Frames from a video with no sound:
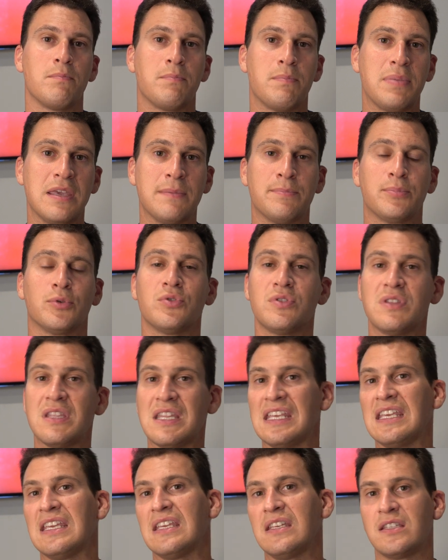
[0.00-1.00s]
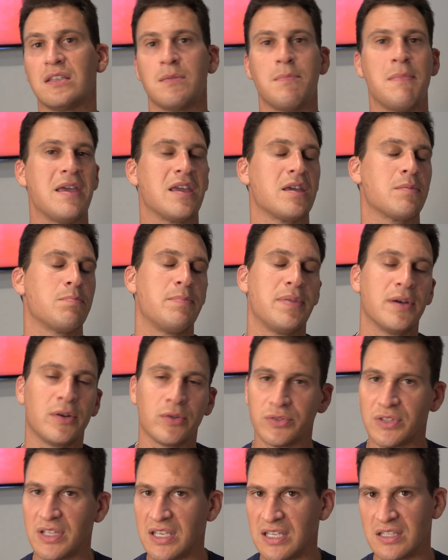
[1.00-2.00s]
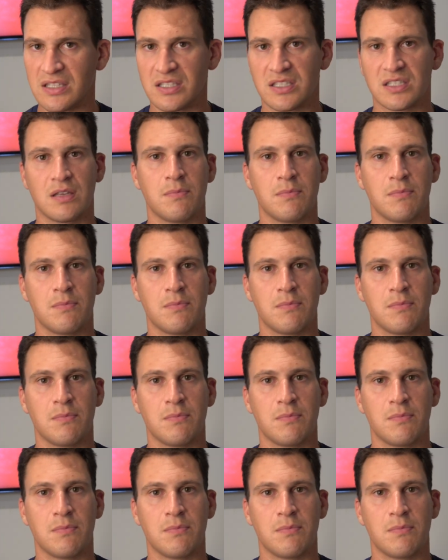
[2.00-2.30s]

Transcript: people need to make buildings,